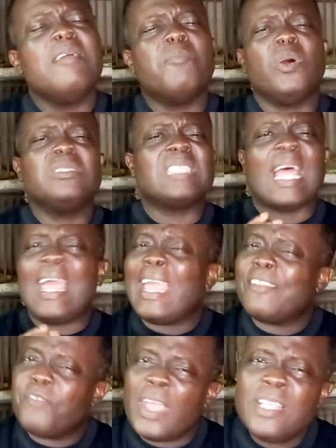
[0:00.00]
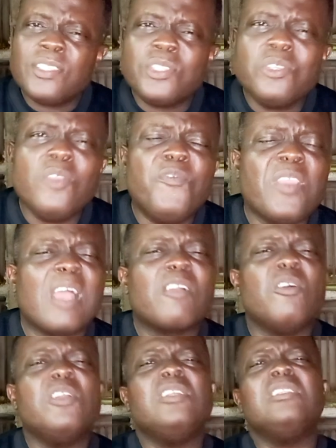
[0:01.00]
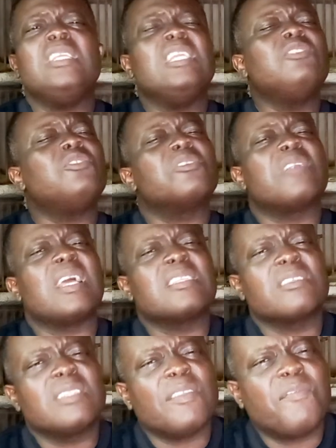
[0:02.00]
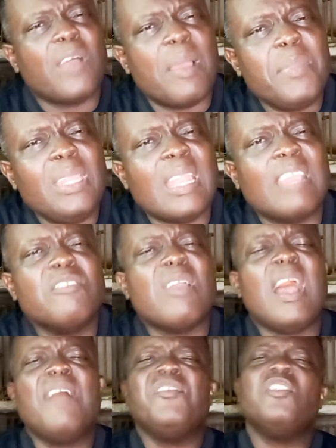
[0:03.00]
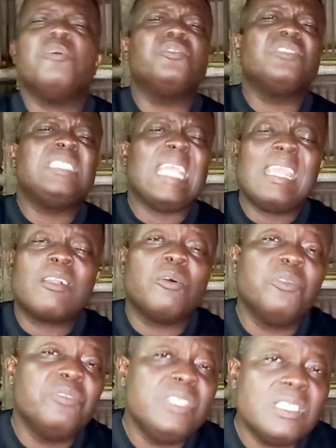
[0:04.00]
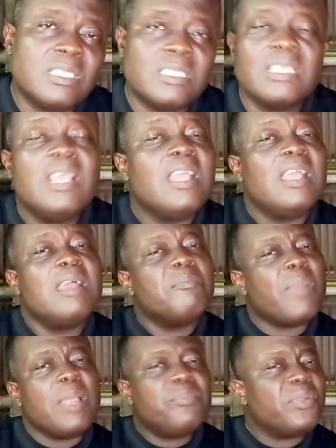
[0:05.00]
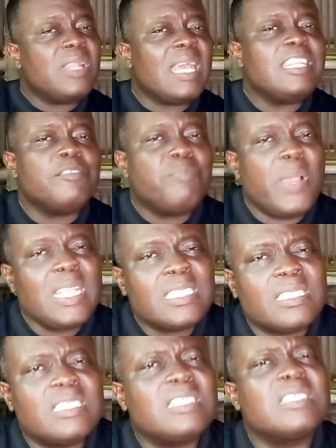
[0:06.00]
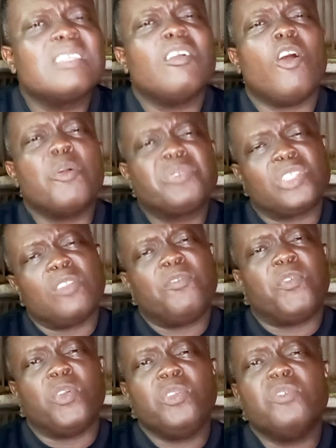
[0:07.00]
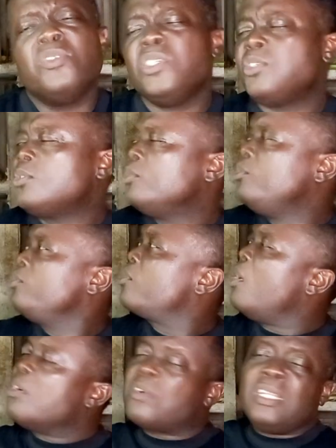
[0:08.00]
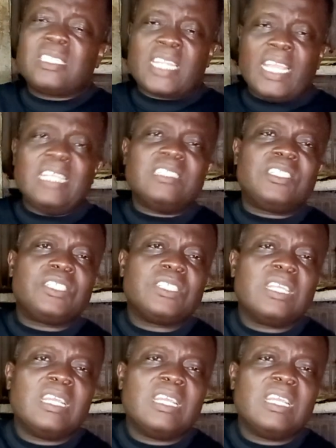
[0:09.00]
But I advise you, if you are going into grass cutter farming and you're having up to 10 colonies, my brother, the best option for you is to do concrete cage.